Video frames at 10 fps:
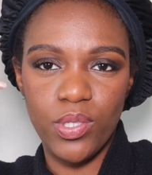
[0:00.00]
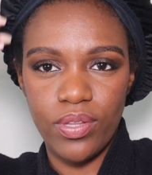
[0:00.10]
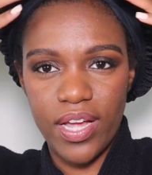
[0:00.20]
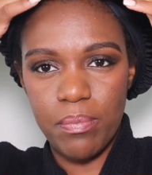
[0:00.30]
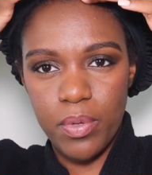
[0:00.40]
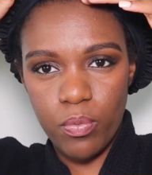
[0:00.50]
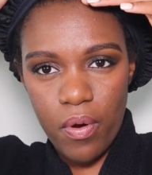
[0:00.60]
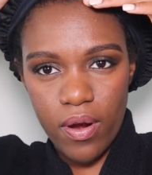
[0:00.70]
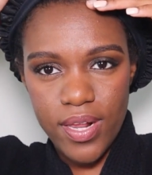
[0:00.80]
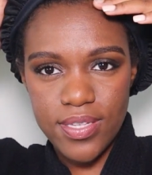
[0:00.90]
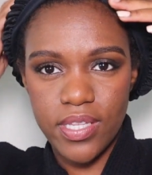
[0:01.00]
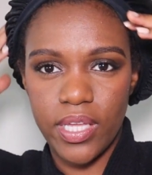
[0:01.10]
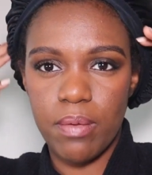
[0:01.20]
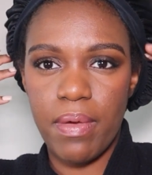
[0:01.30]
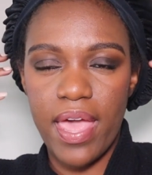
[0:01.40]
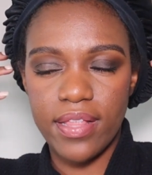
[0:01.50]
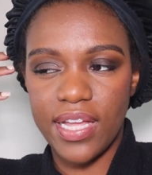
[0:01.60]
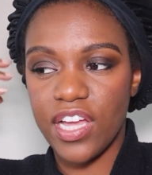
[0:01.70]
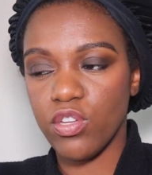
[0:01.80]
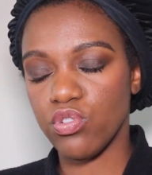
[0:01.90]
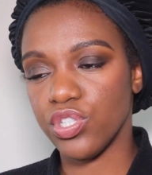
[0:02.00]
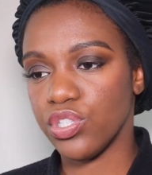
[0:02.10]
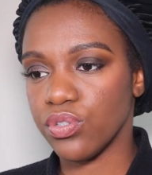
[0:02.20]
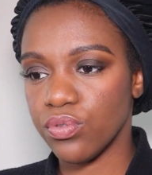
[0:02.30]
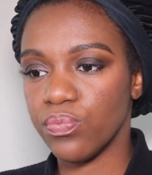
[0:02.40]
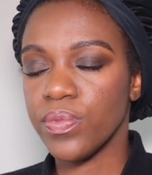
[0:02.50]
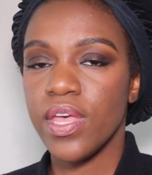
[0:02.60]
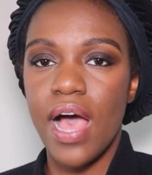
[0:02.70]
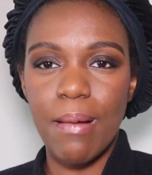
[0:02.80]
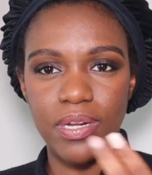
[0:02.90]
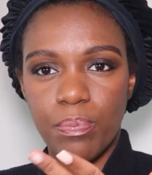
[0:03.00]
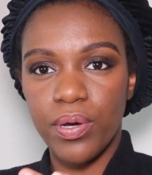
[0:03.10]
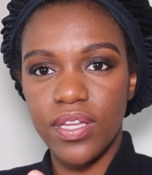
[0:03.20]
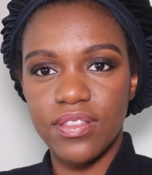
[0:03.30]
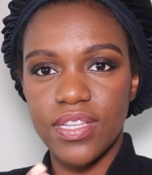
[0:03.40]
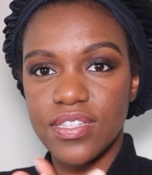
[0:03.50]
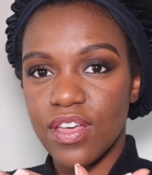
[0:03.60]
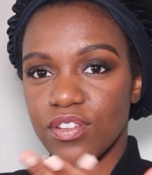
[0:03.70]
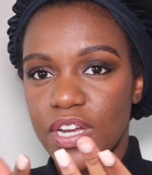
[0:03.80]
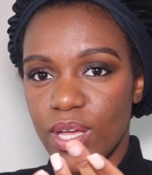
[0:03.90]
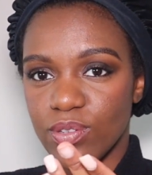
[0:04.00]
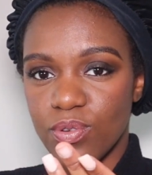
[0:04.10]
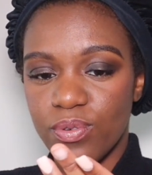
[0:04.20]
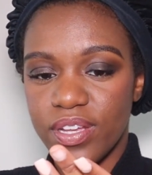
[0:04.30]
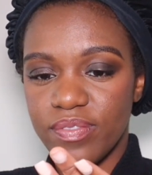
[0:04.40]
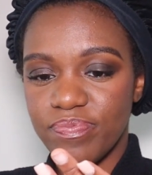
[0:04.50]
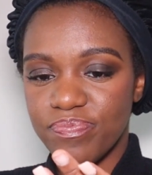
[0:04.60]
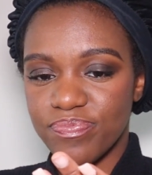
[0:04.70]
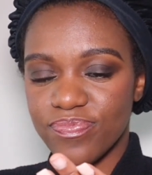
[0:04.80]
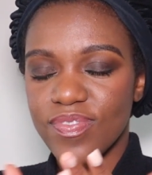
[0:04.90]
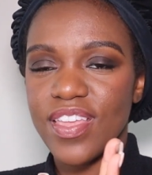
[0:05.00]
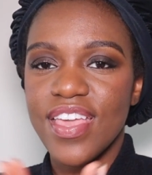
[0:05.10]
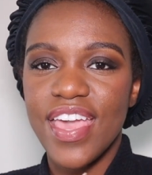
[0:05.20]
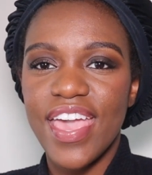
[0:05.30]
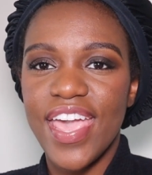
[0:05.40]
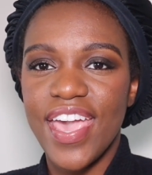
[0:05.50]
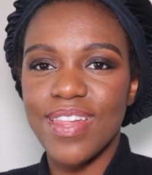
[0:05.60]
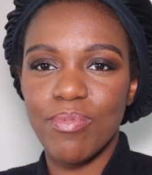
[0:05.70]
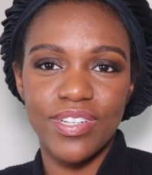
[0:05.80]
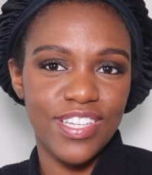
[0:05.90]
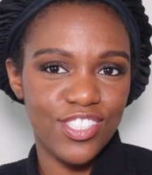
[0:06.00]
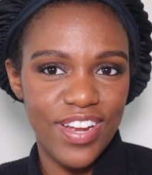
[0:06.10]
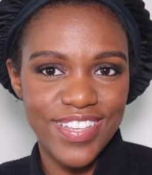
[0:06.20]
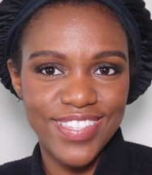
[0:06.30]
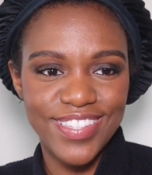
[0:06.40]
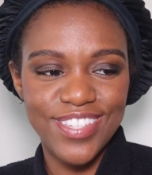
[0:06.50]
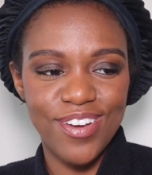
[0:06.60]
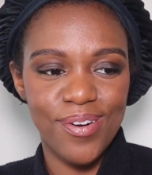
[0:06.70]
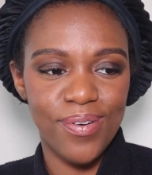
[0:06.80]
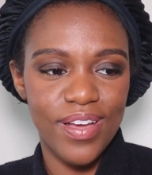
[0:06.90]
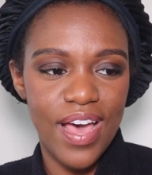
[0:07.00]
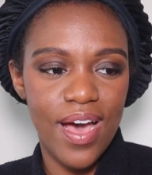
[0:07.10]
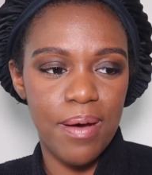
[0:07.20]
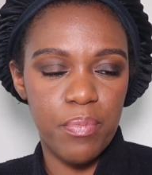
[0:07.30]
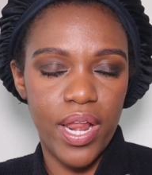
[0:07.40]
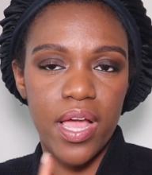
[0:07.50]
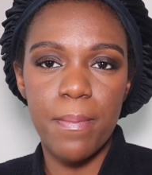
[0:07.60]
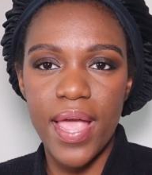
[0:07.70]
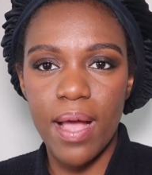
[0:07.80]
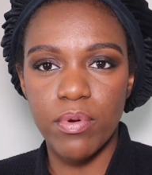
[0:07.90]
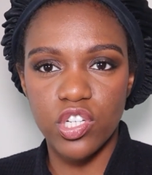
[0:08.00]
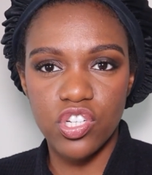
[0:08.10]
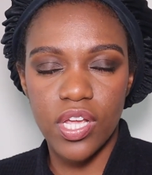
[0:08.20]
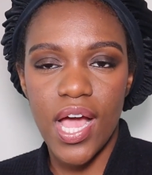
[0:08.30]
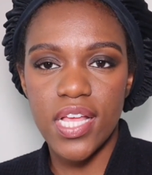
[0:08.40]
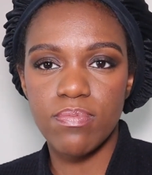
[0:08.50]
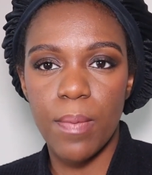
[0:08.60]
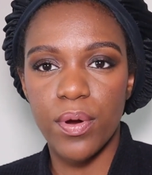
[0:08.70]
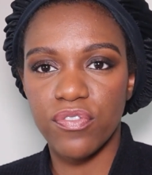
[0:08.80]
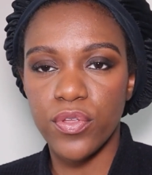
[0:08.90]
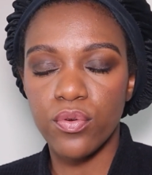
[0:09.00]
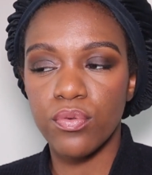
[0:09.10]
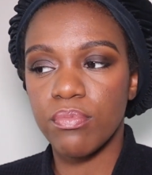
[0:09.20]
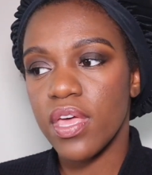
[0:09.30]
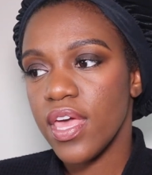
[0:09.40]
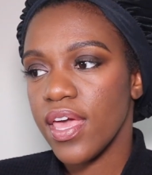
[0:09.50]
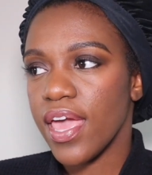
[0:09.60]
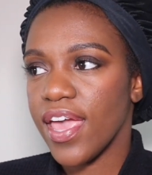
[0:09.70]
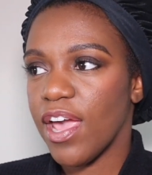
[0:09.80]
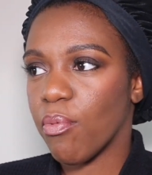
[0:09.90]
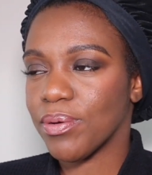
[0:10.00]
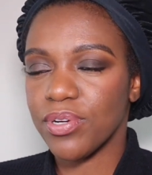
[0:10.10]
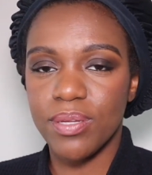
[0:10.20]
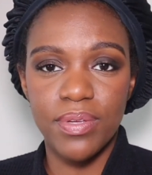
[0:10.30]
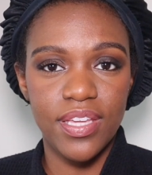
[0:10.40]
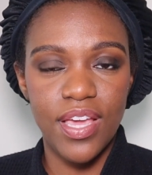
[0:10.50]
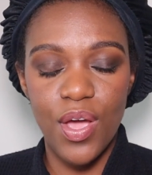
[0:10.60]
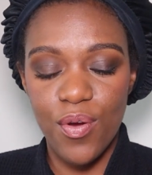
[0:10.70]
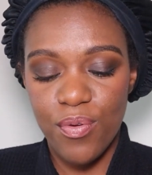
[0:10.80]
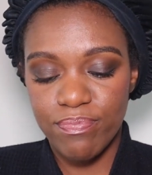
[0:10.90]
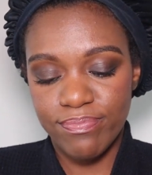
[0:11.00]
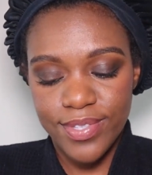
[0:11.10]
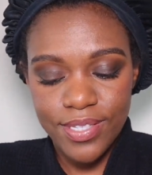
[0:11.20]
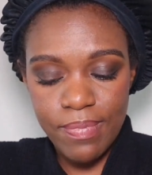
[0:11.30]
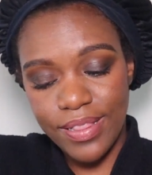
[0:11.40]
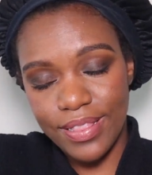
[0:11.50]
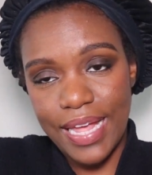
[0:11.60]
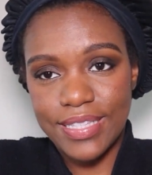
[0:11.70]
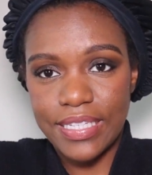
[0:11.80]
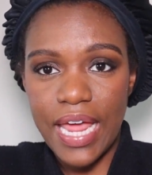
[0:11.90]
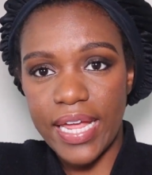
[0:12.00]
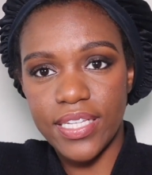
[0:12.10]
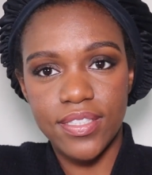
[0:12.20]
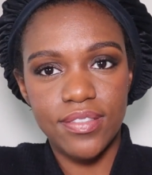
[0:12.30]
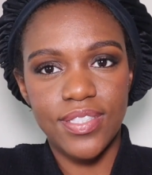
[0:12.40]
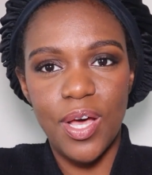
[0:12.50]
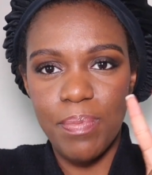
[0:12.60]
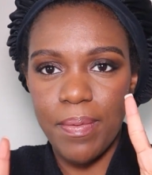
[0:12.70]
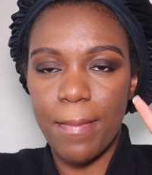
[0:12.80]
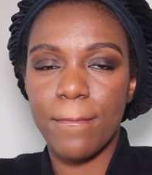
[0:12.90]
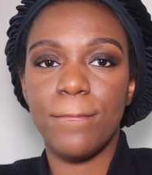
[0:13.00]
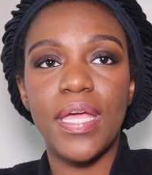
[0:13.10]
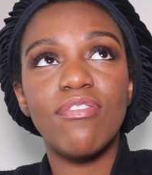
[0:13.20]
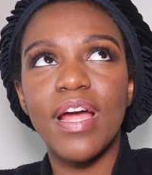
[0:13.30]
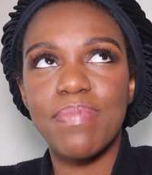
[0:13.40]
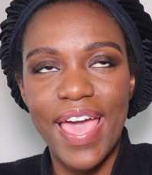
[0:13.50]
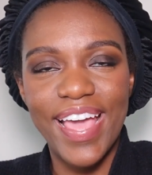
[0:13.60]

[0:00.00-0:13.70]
do like a middle part and slick it back like I usually do. I'm gonna put these other nails on, and I'm gonna get dressed. So when I come back, I'm gonna show you guys my perfume and what I'm gonna be smelling like tonight. So be right